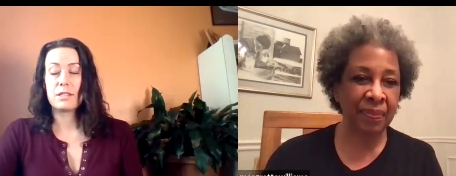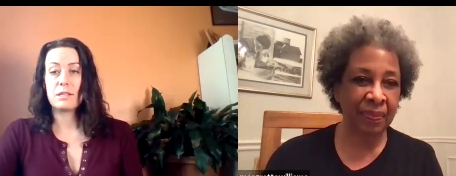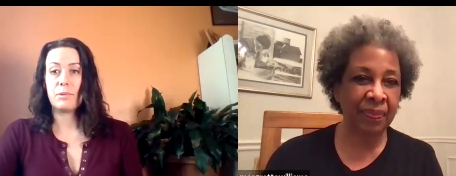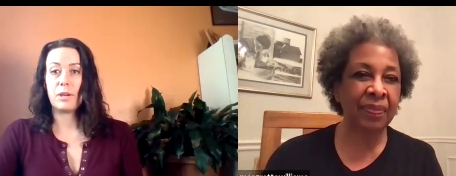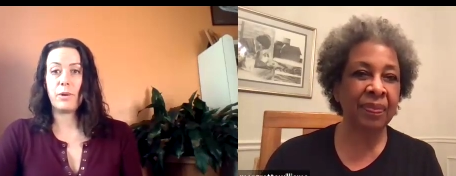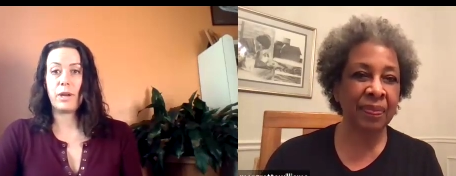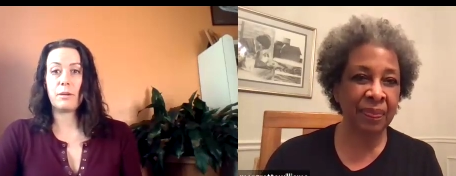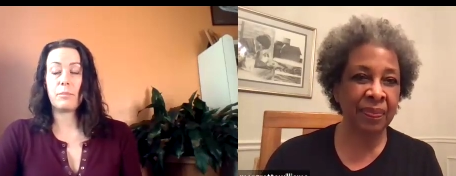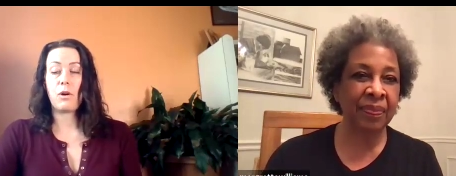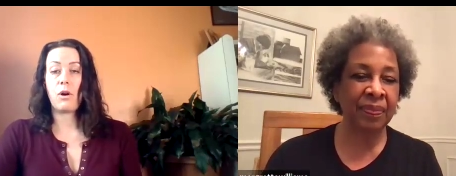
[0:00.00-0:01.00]
Speaker 1: it's a big wake
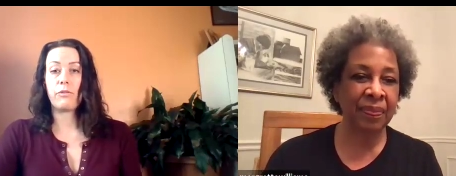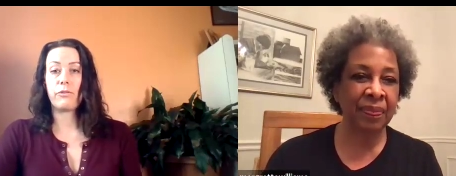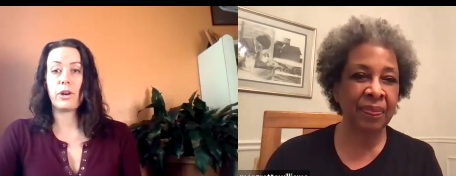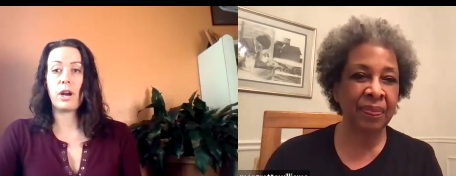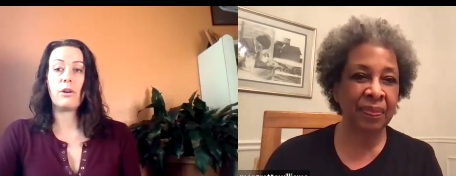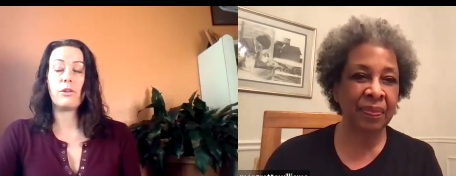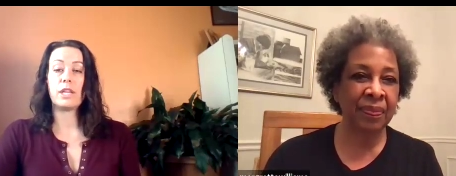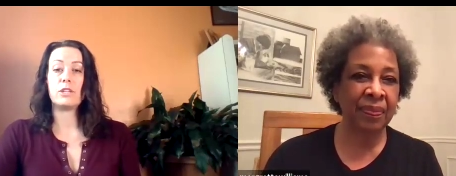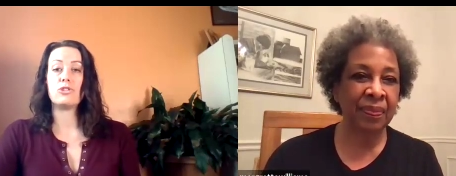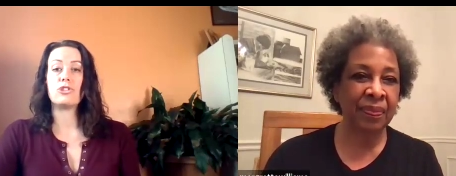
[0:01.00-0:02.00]
up call for your health
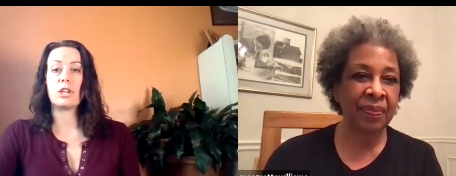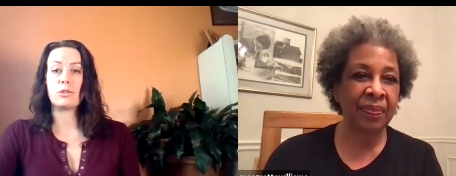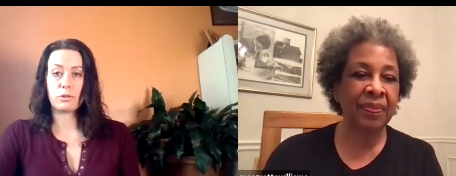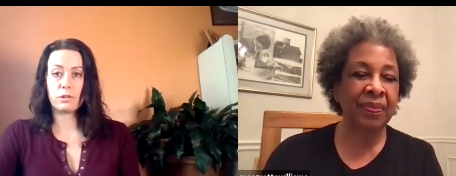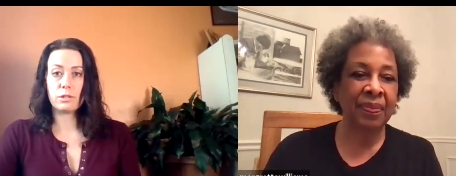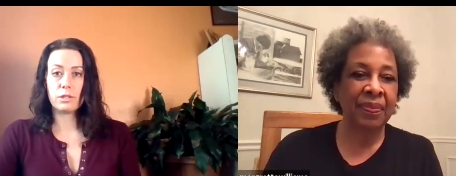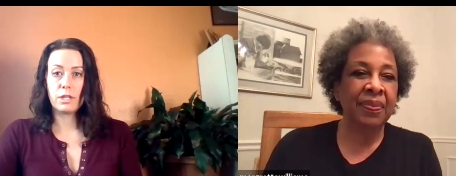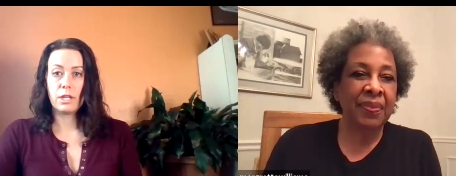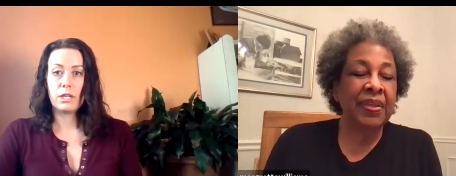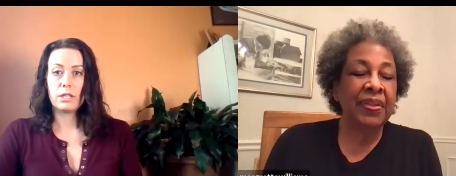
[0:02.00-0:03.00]
in general
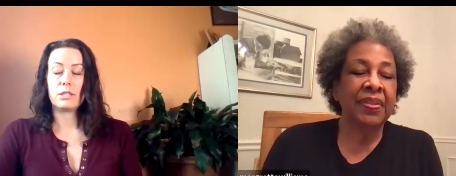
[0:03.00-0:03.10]
yes.